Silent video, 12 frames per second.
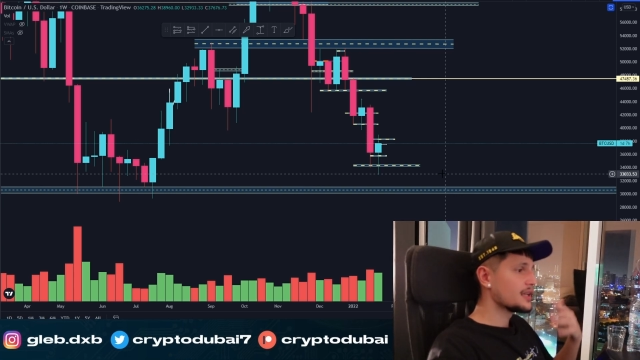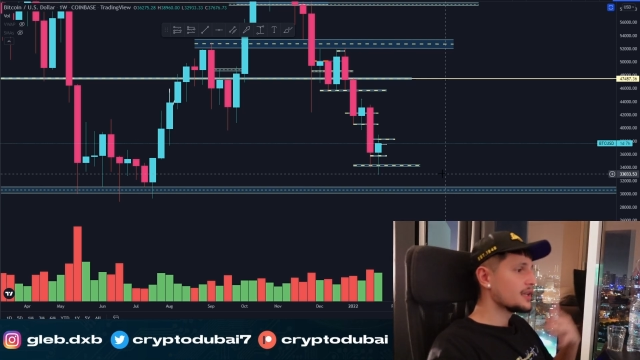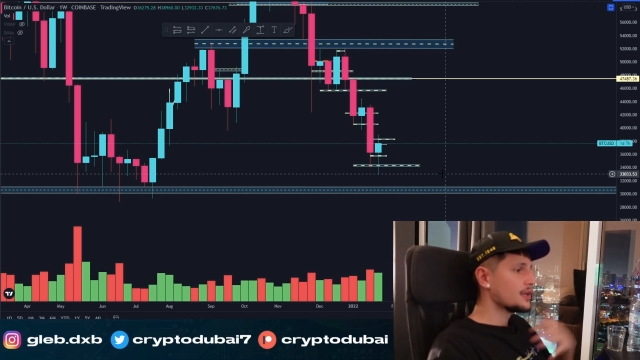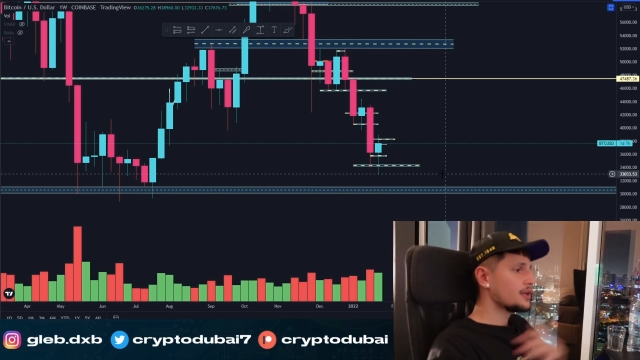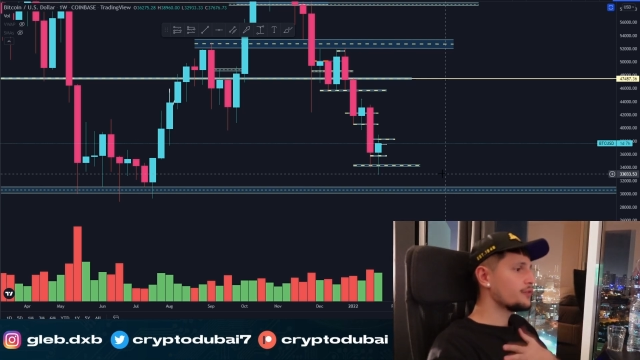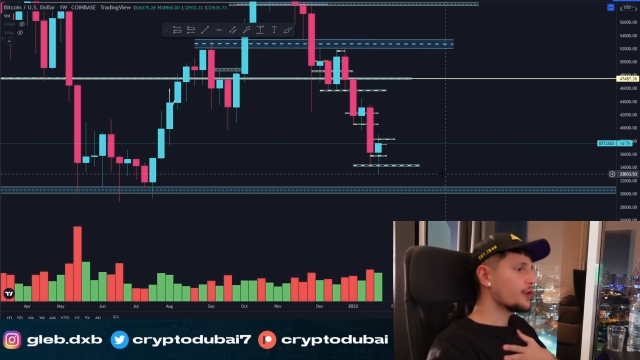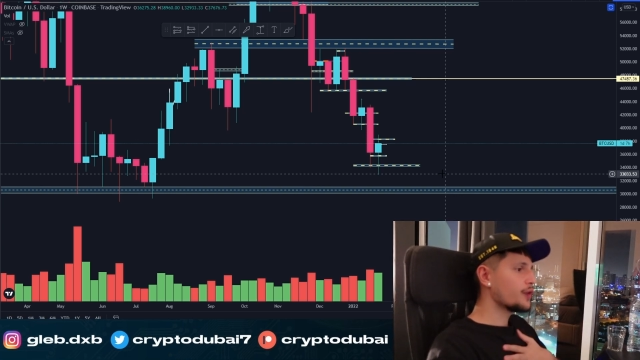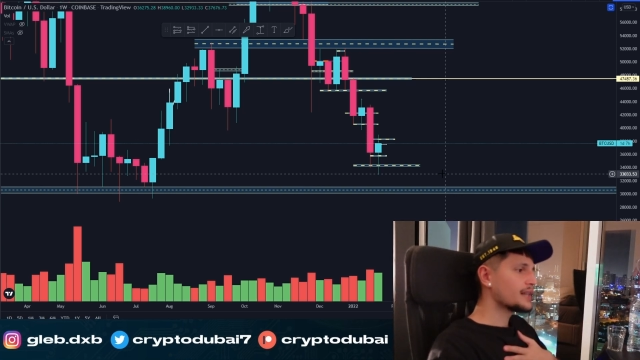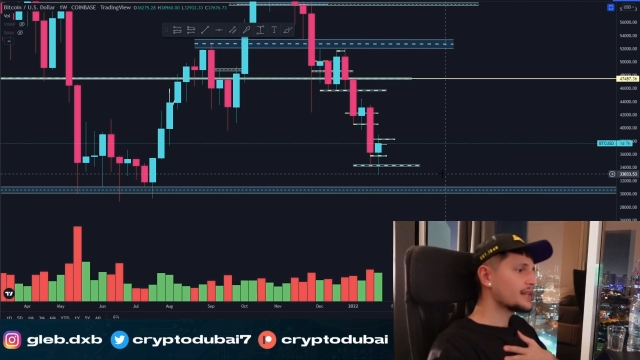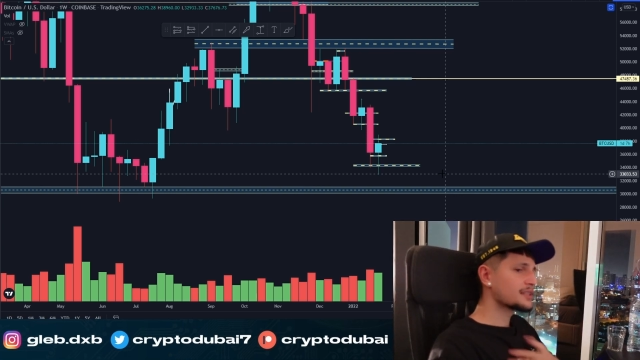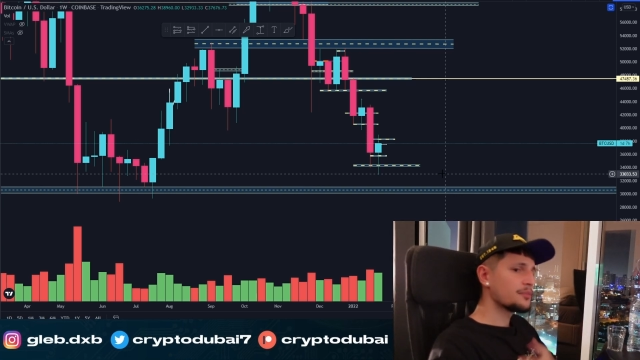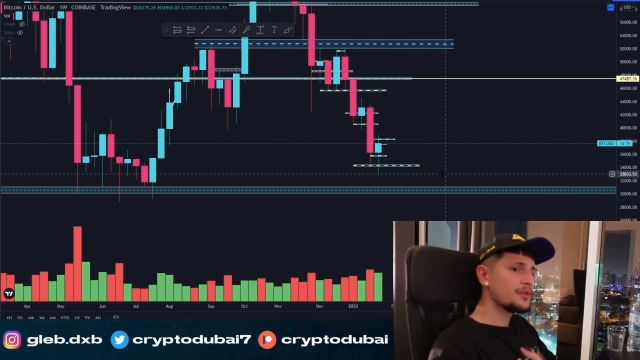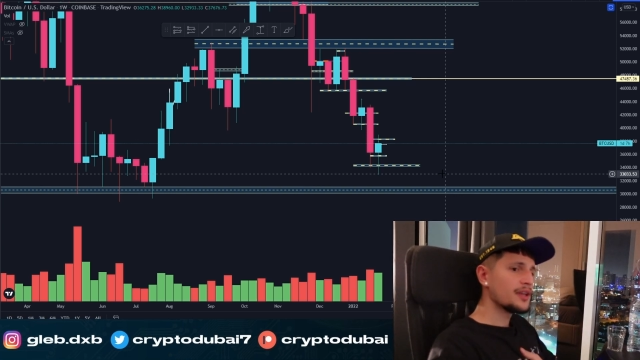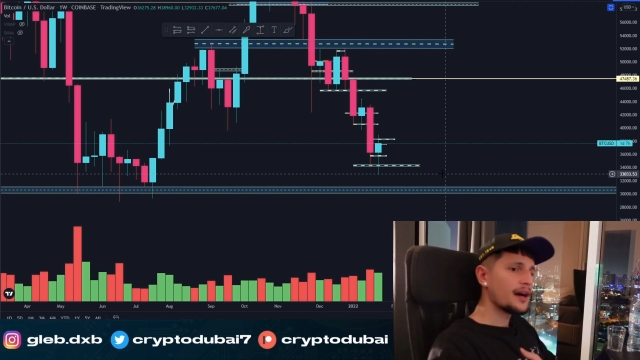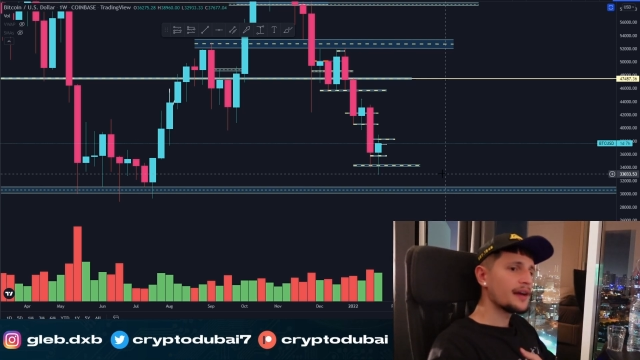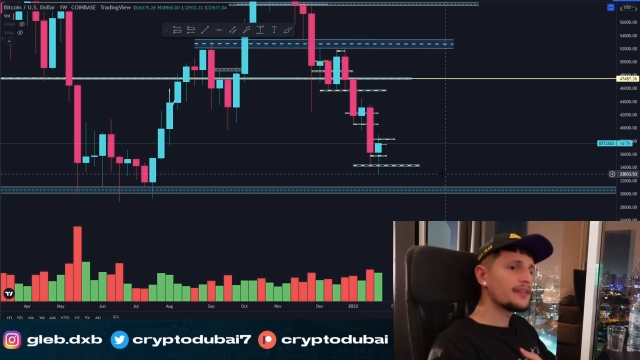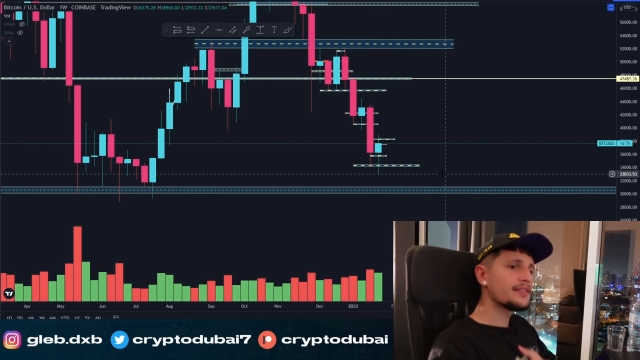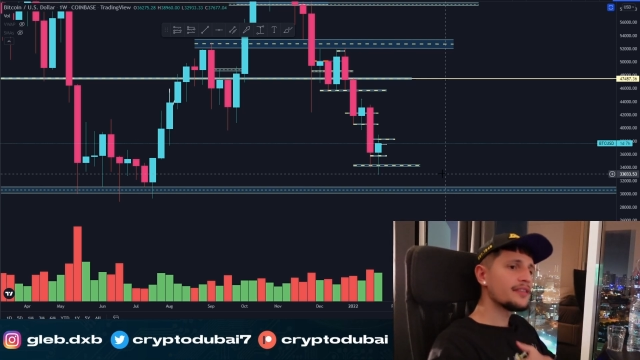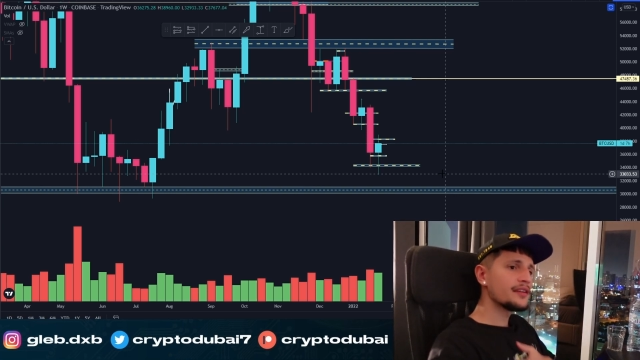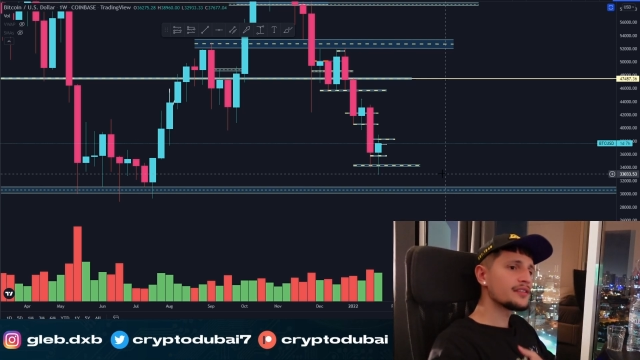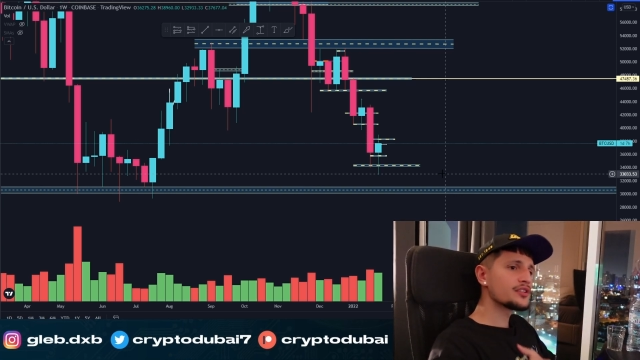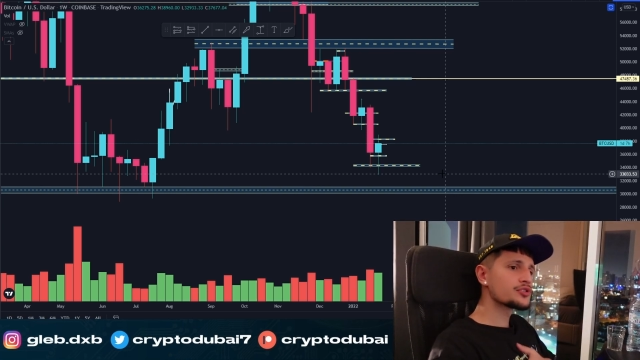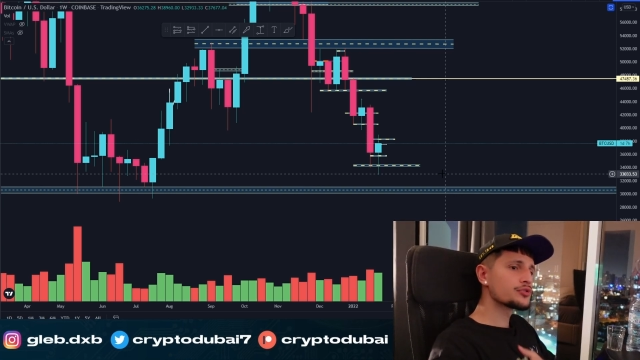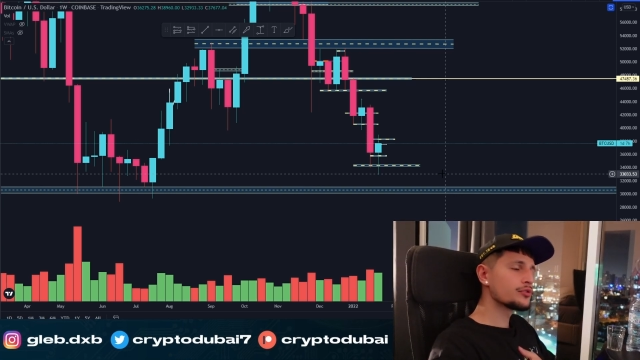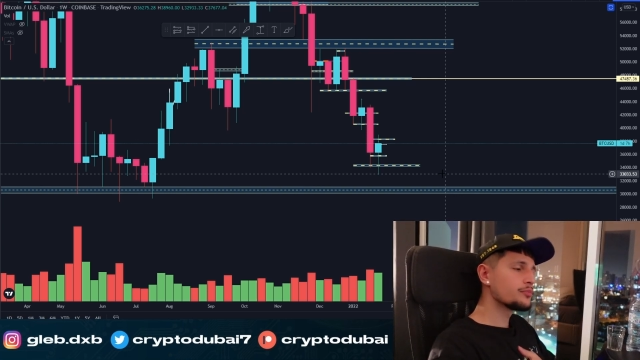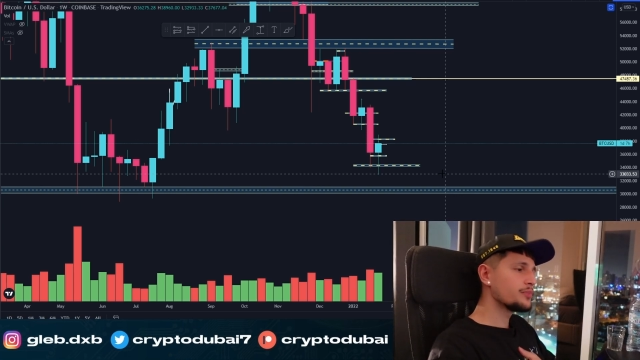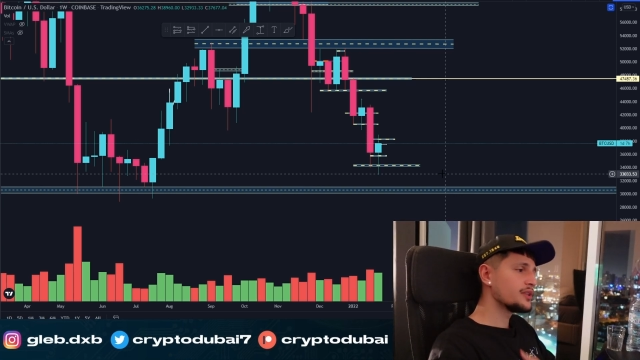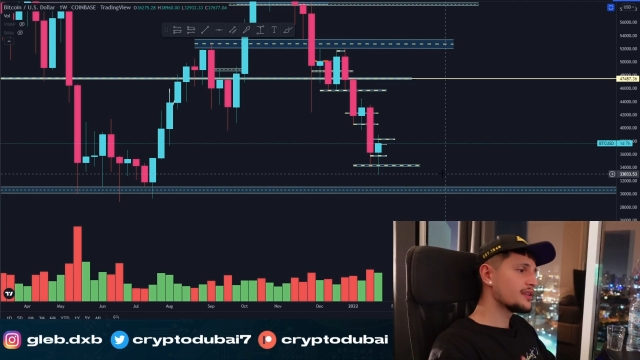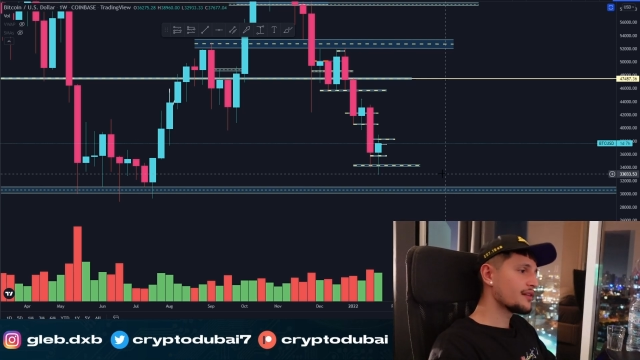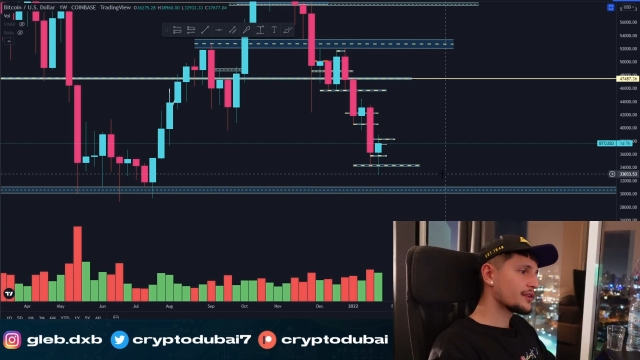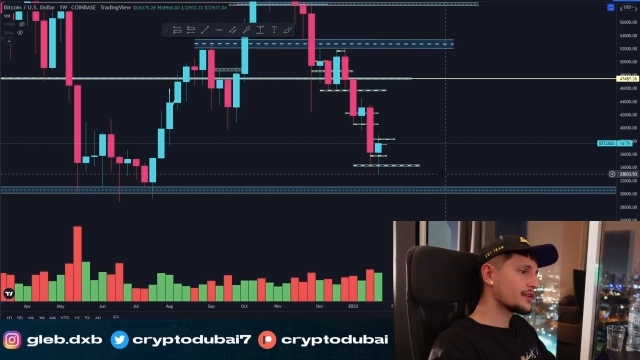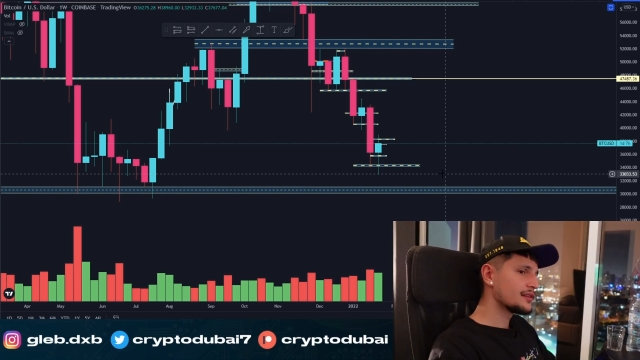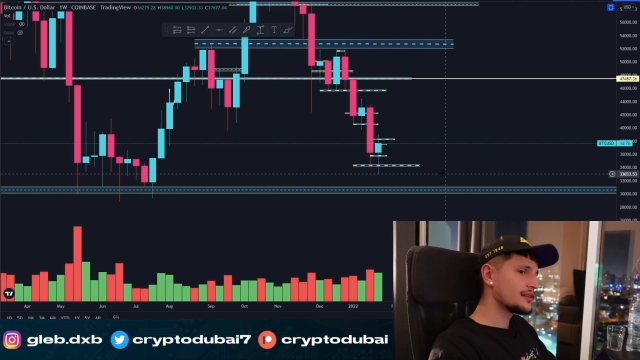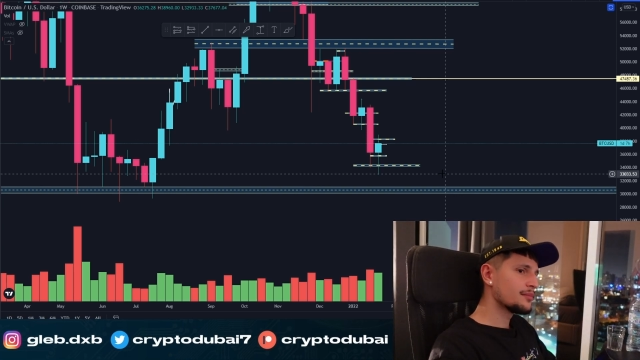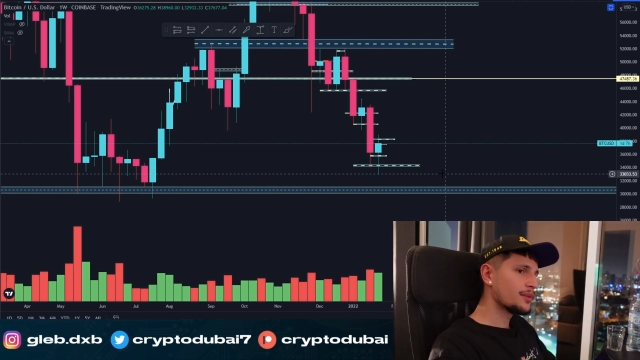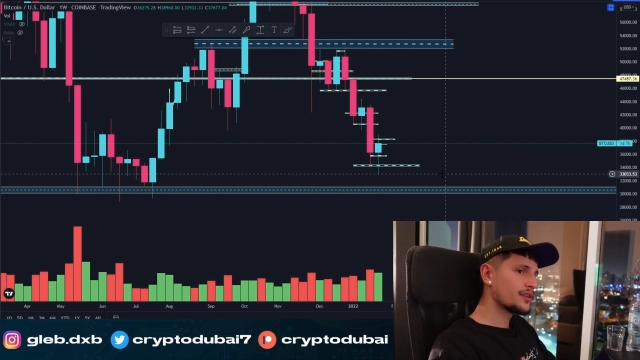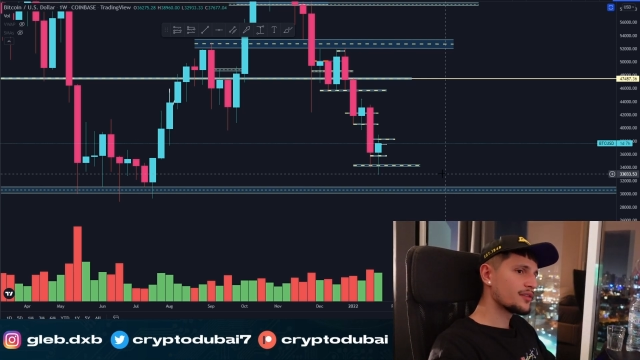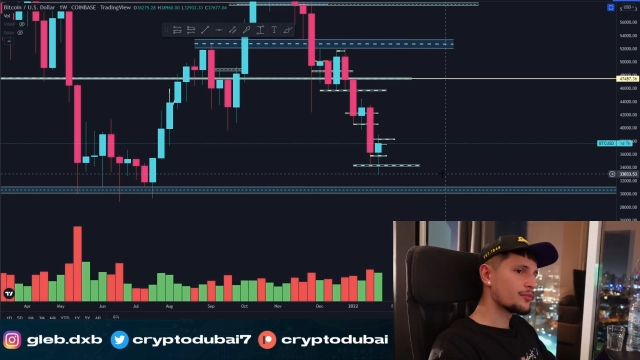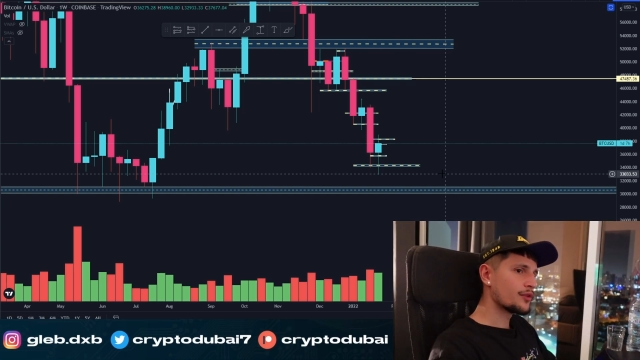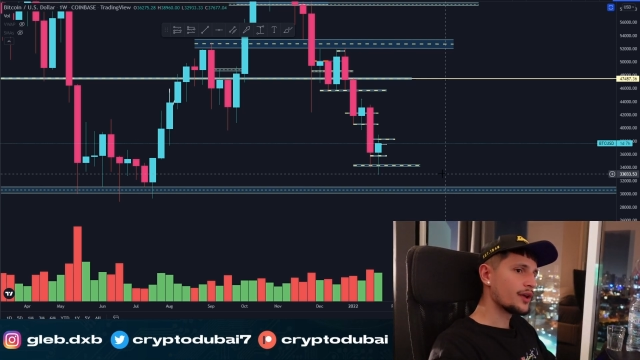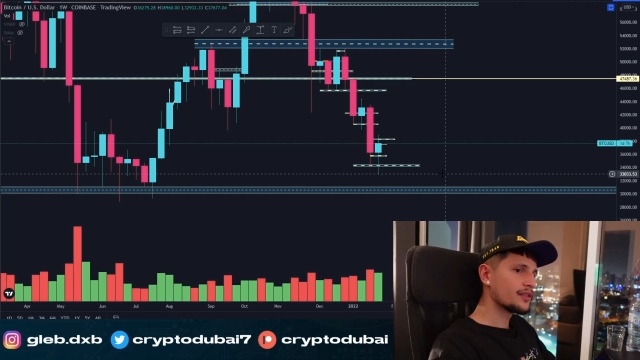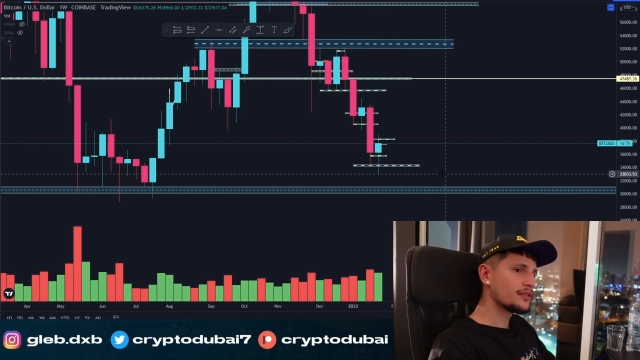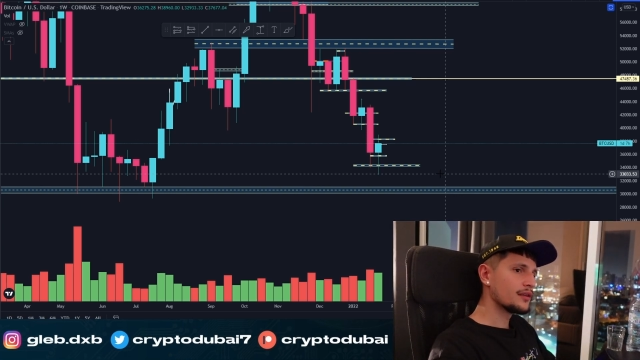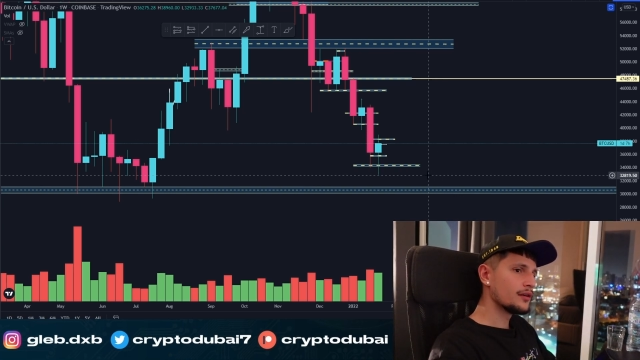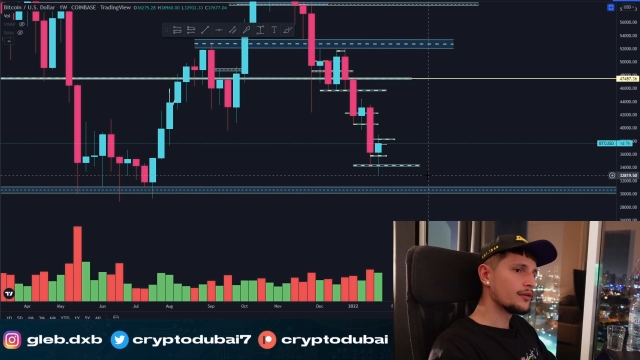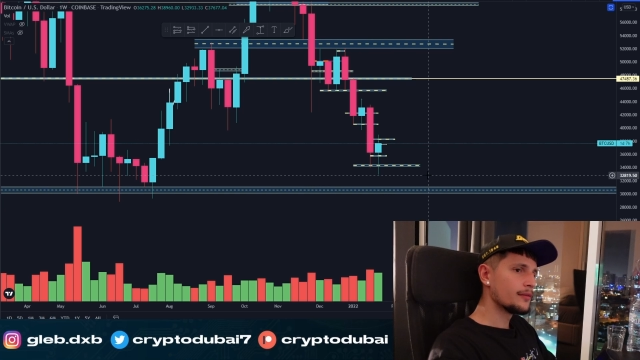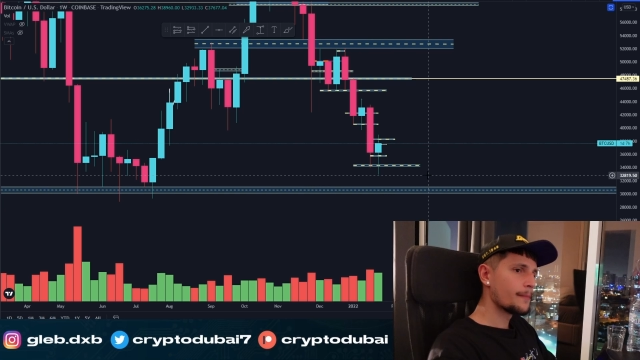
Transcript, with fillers: if you ask me i think this could be definitely the bottom right now